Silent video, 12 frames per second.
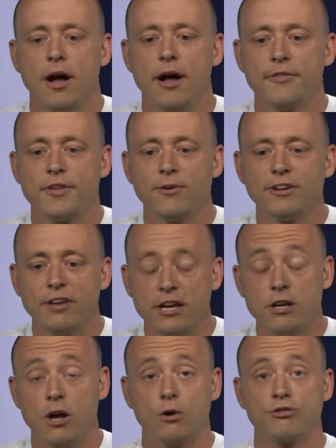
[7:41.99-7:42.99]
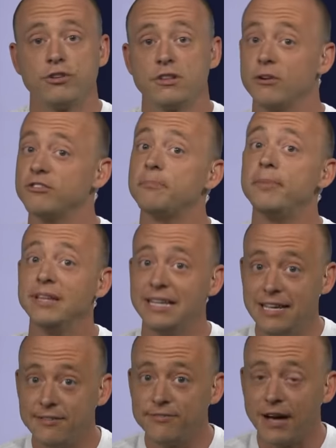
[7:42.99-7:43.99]
Uh, there is a notion, there is a
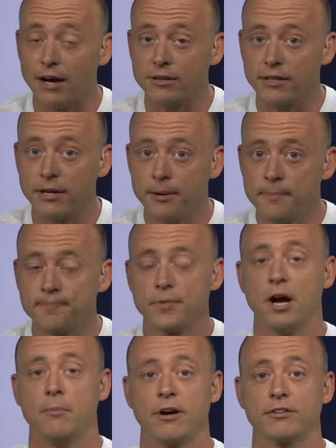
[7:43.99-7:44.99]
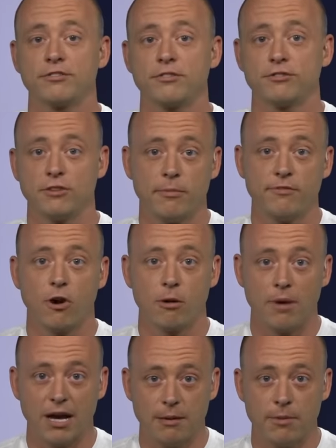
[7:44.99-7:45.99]
belief out there amongst some of
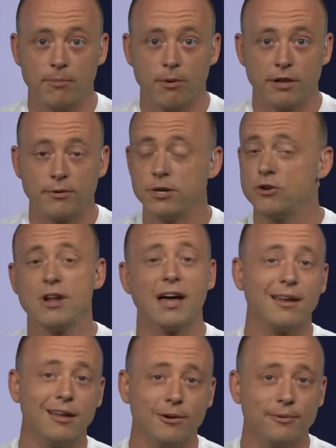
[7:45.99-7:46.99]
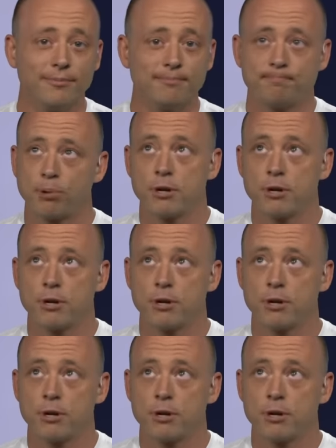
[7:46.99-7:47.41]
our Miami brethren. You're not alone.